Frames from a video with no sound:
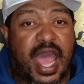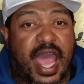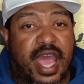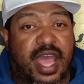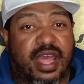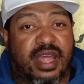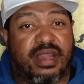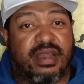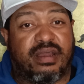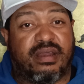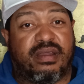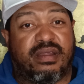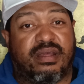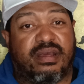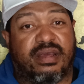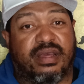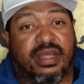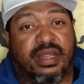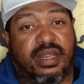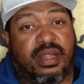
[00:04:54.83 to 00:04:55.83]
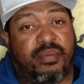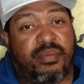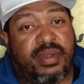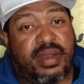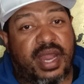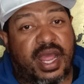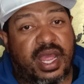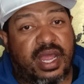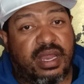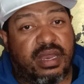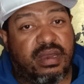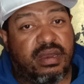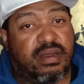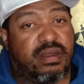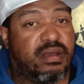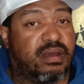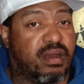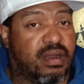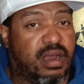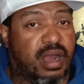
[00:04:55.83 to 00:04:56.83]
and eliminate
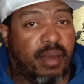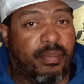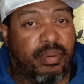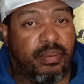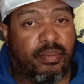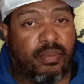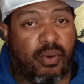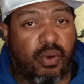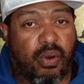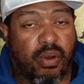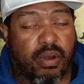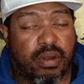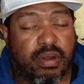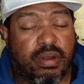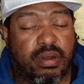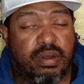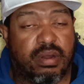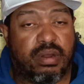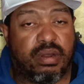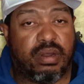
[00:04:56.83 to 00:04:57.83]
a couple more.